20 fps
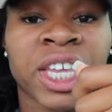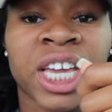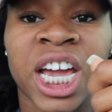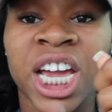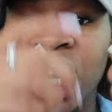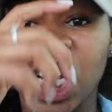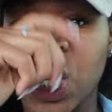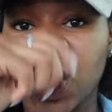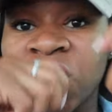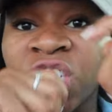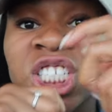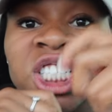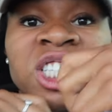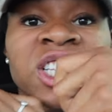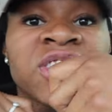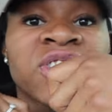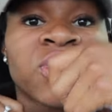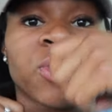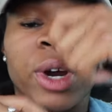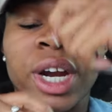and you just
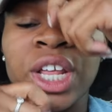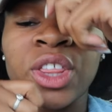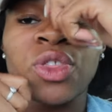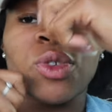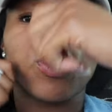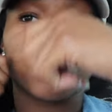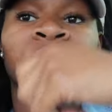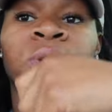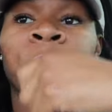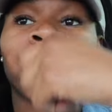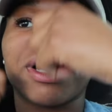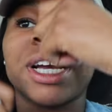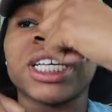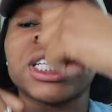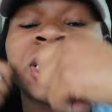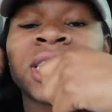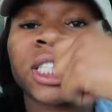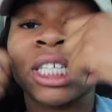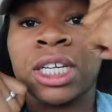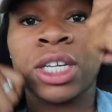thread it through your
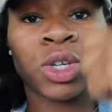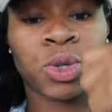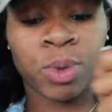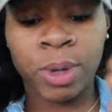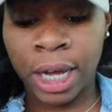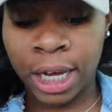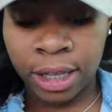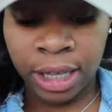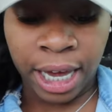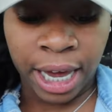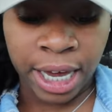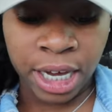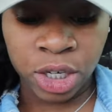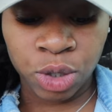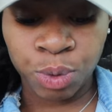braces and do it like that.